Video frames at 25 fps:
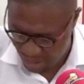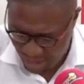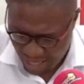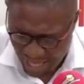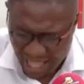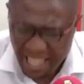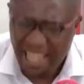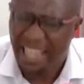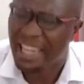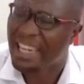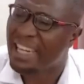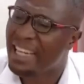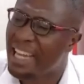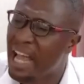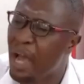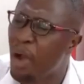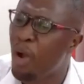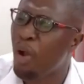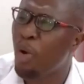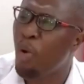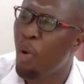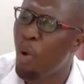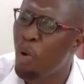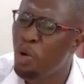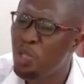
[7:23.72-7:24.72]
then
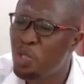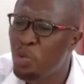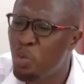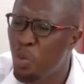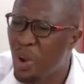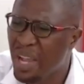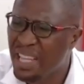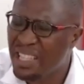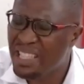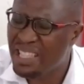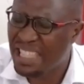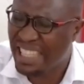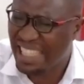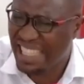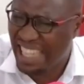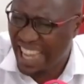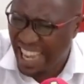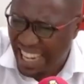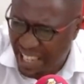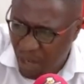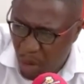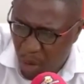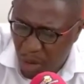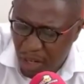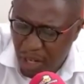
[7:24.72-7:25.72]
coach went dead
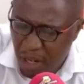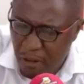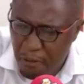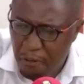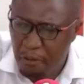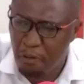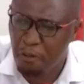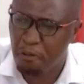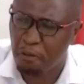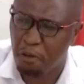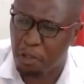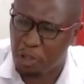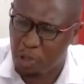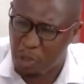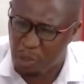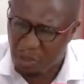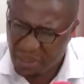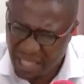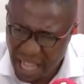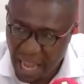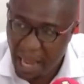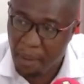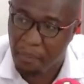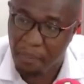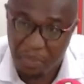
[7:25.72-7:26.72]
on the phone for some
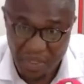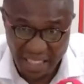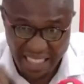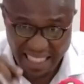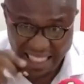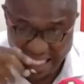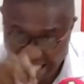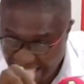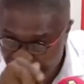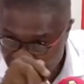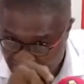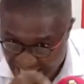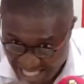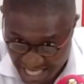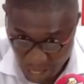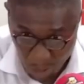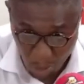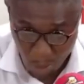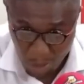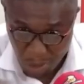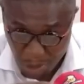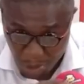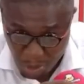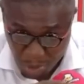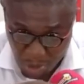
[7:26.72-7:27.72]
time. This is
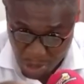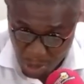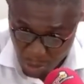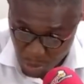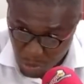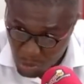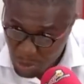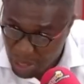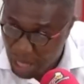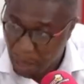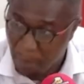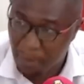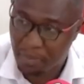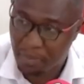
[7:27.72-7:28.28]
according to the two camps.